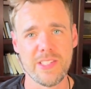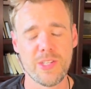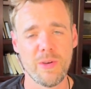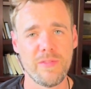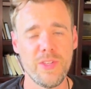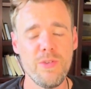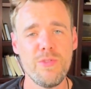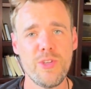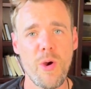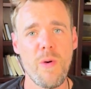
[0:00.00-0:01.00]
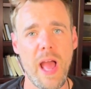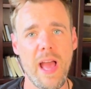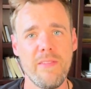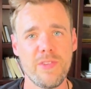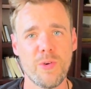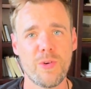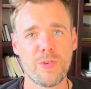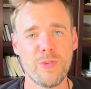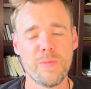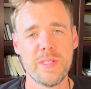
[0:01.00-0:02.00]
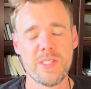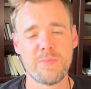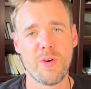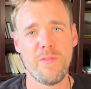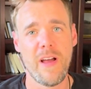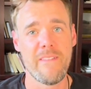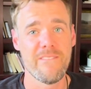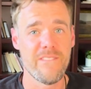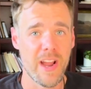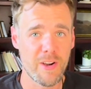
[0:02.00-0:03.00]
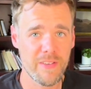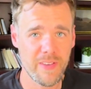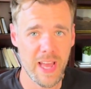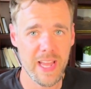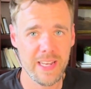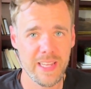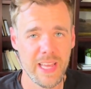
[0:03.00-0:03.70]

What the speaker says: So if you don't have your Google Business Profile verified,